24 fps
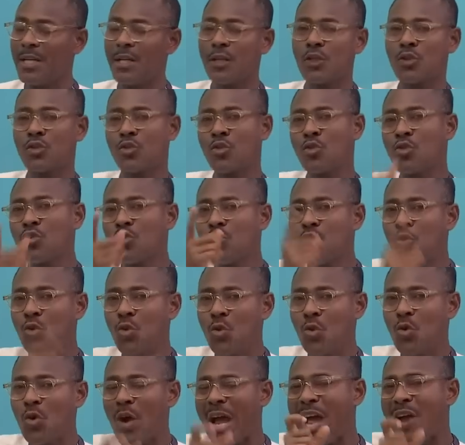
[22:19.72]
So
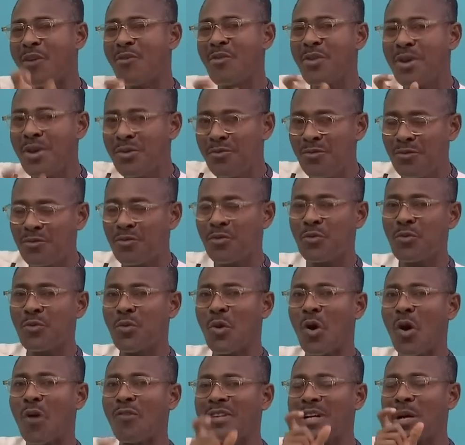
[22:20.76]
do a review
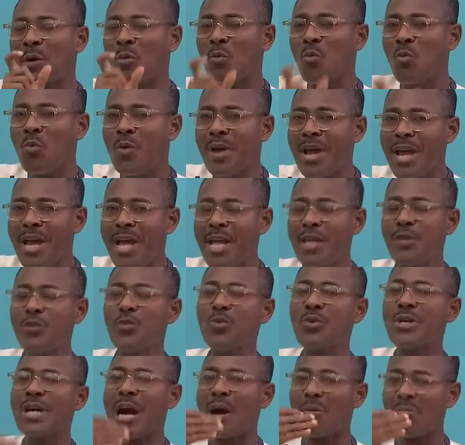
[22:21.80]
of the way
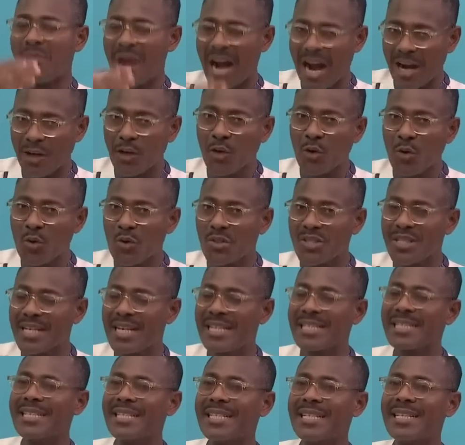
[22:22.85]
you come across
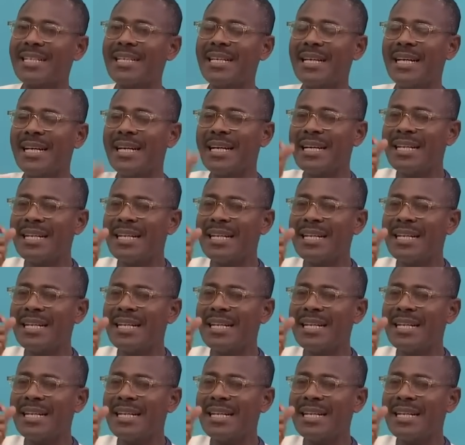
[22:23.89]
and say,